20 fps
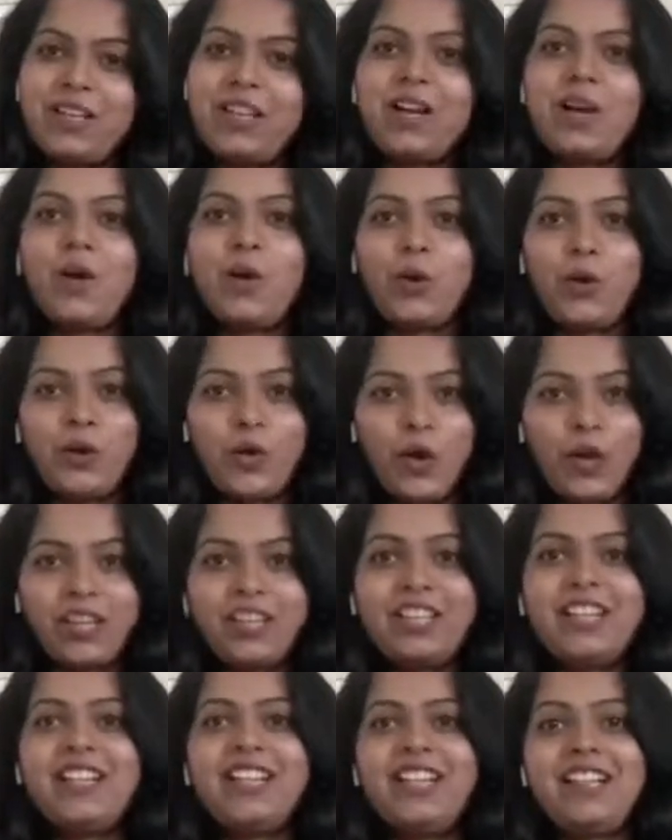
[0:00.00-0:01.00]
hold on
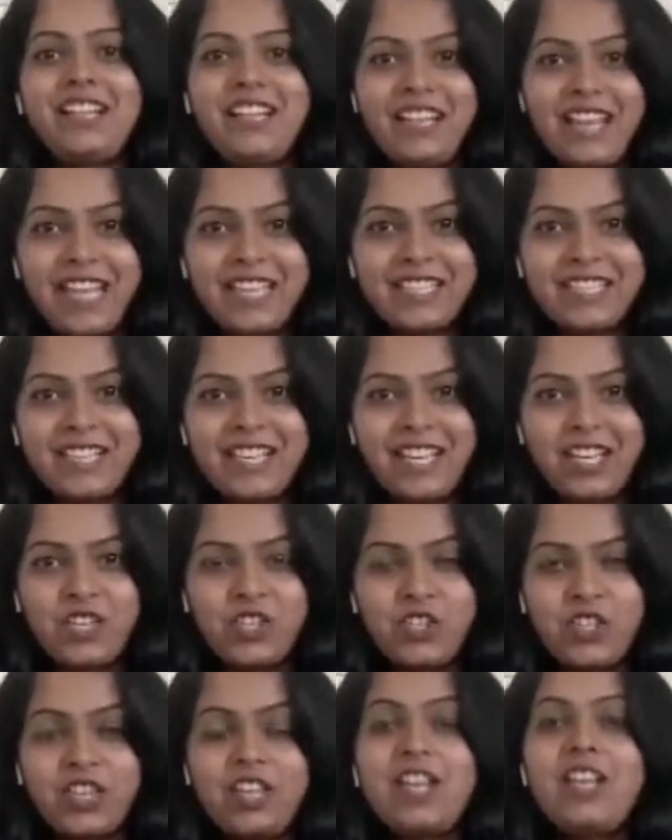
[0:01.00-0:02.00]
till the next
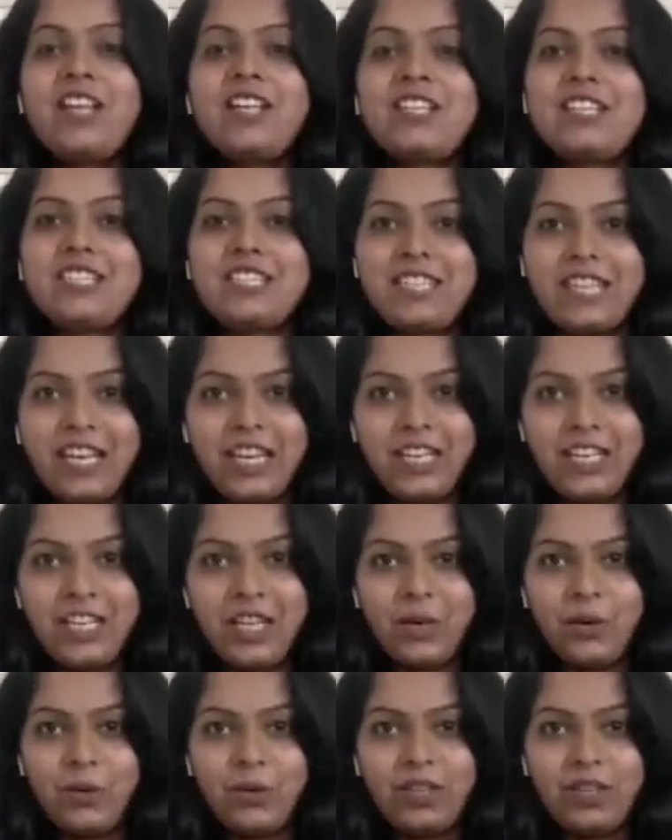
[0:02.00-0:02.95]
lecture. Stay tuned.